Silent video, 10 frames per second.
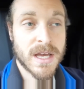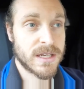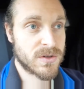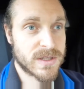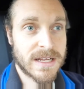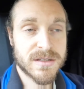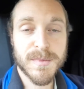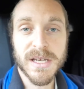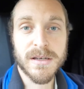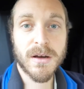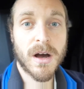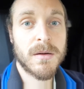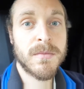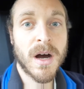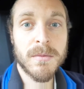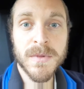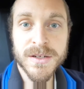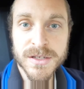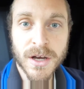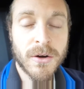It's not down to me. I'm the
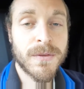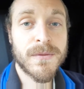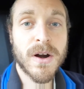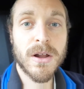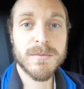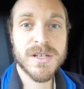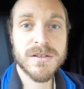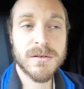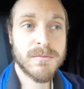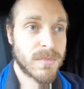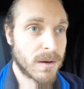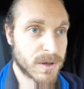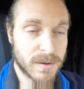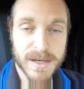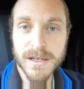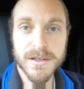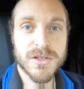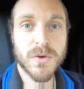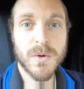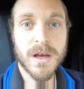designer of the fire alarm system. I'm going to be the
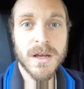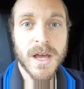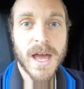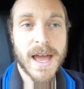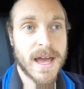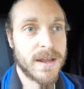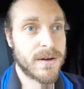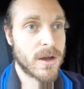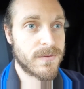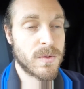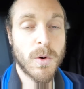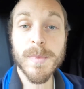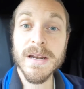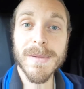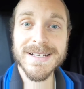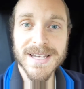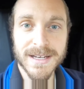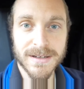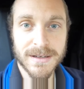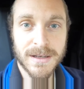installer, and hopefully we'll be the
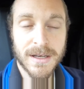maintainer.